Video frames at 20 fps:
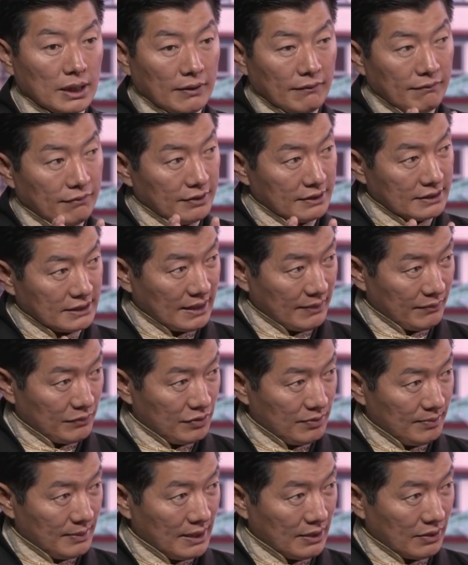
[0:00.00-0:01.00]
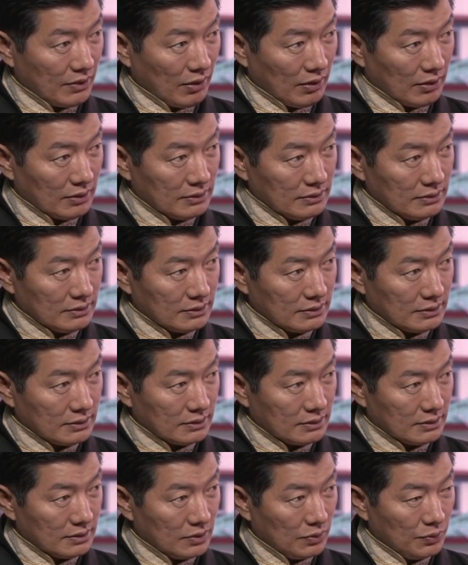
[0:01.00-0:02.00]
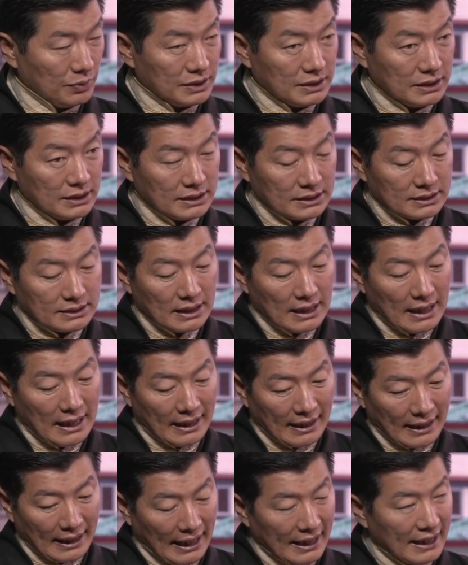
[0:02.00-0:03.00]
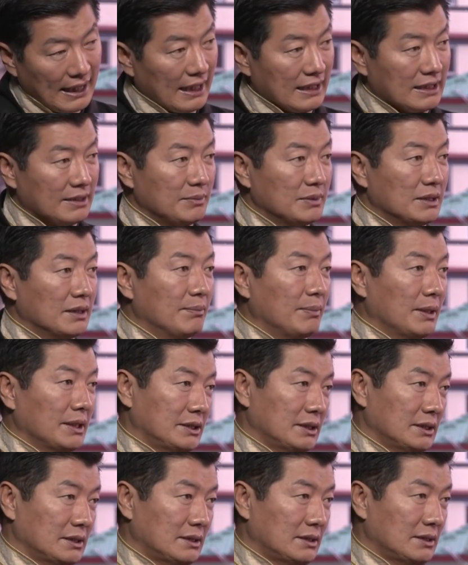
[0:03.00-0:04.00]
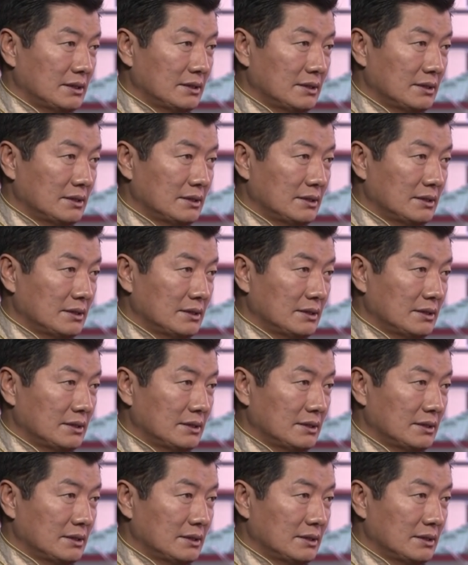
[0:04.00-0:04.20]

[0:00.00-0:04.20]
first came $3 million, which is a line item in the budget.